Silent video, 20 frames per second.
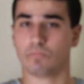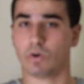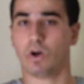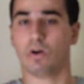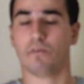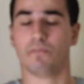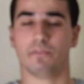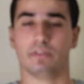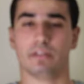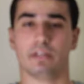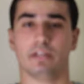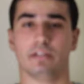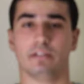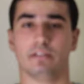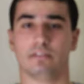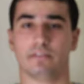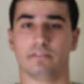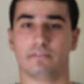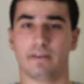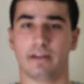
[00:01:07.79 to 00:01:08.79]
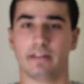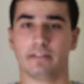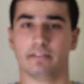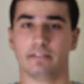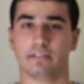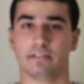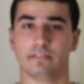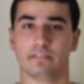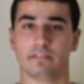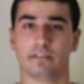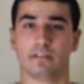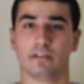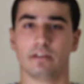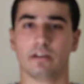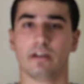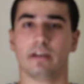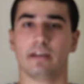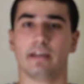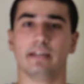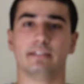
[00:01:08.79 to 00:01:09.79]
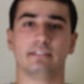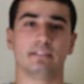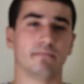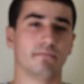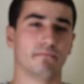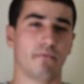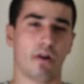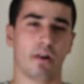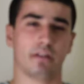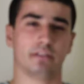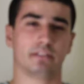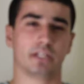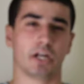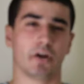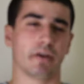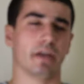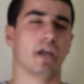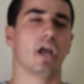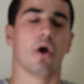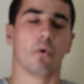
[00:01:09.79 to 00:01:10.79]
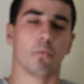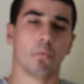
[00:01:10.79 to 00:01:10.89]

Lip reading: defendant is involuntary?